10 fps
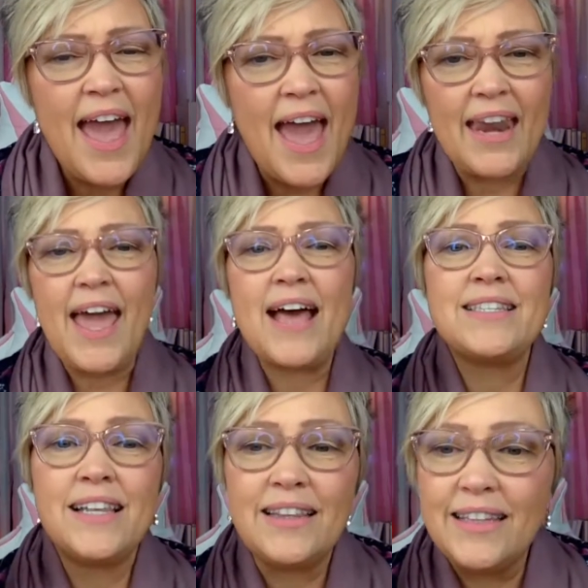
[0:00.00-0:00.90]
And
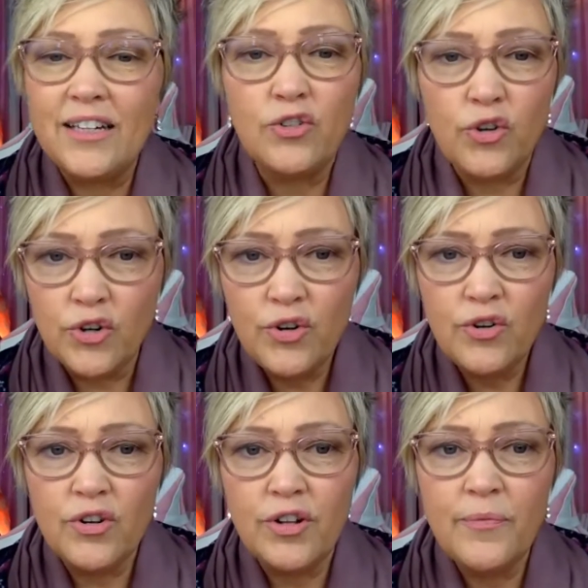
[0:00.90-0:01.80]
as a little
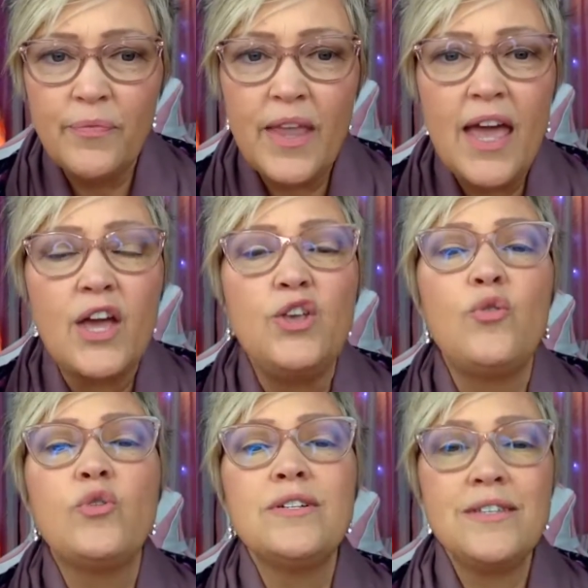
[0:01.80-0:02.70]
girl,
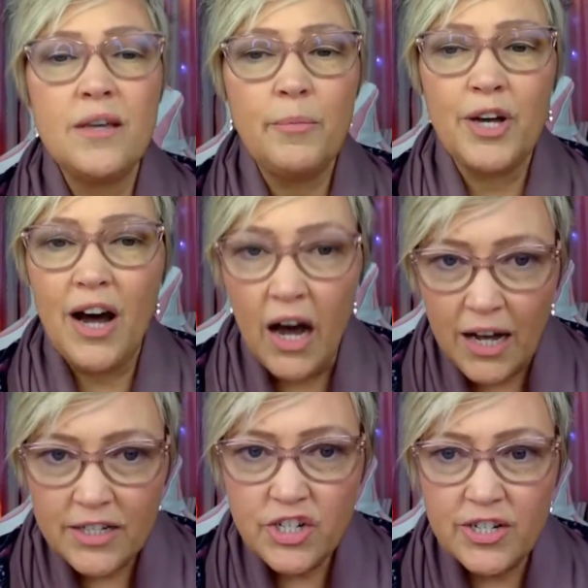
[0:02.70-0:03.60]
your
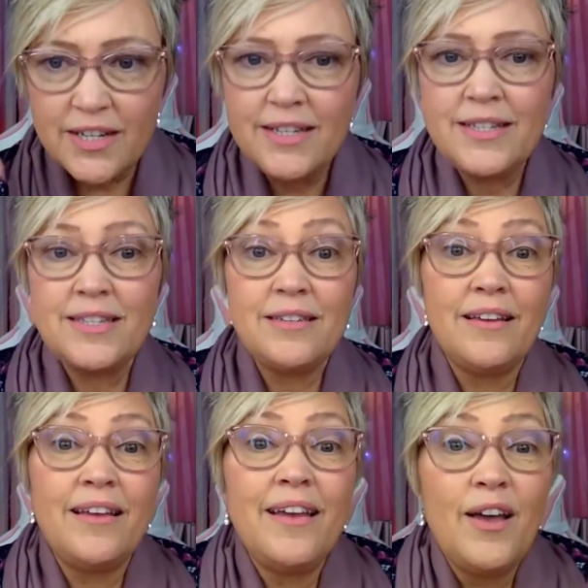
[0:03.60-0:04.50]
subconscious
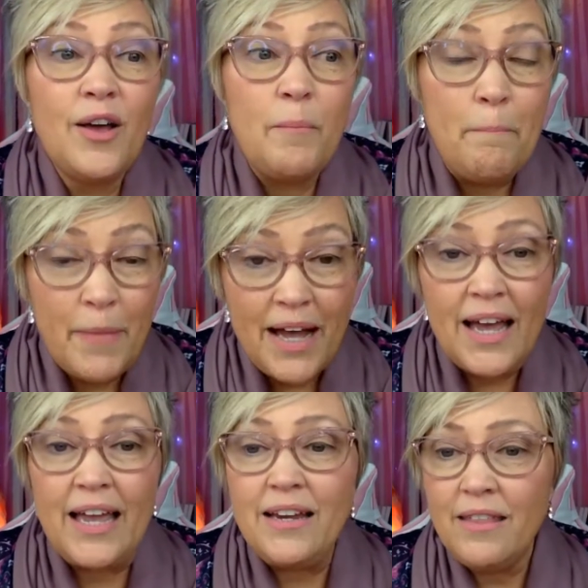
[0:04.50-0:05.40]

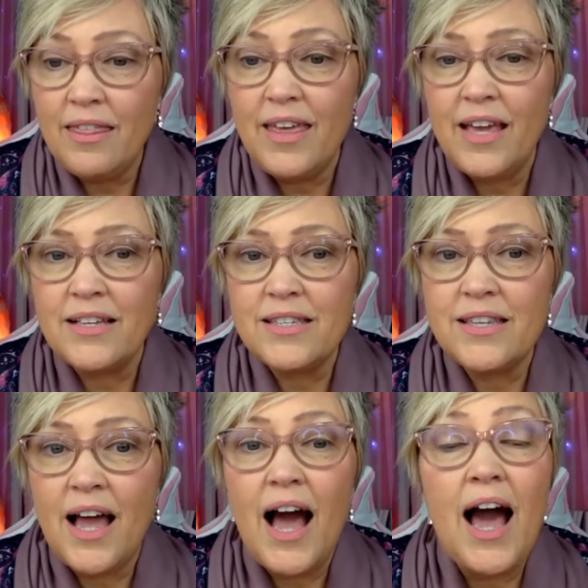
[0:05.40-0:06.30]
mind
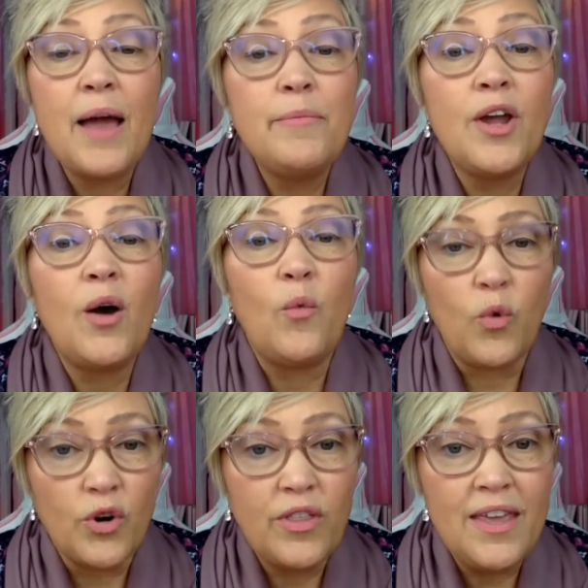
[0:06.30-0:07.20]
thinks, I'm not
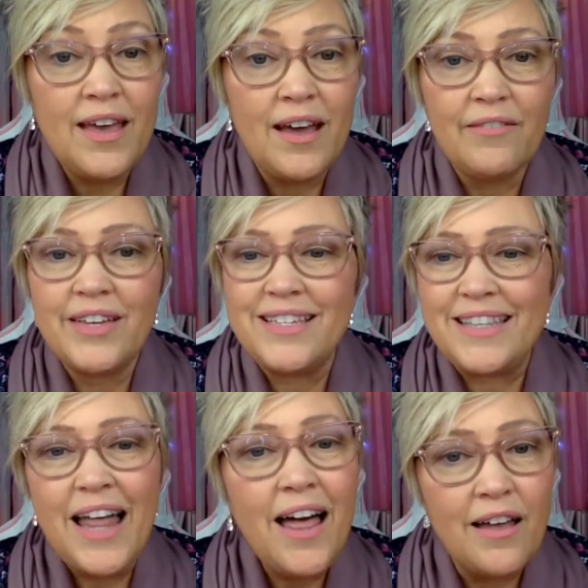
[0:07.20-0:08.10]
worthy of
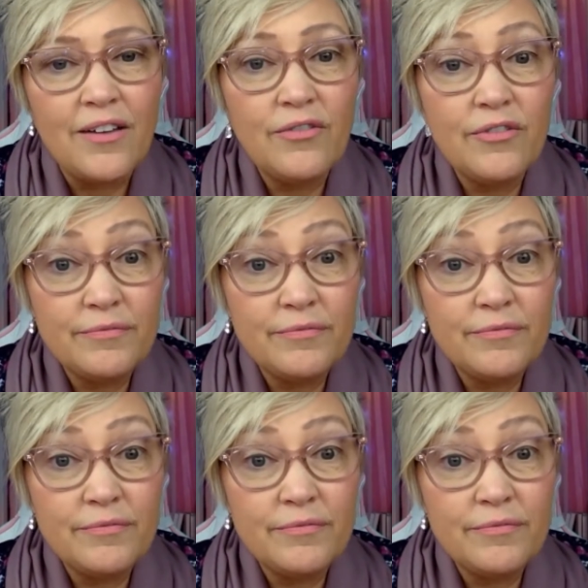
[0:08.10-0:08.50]
his love.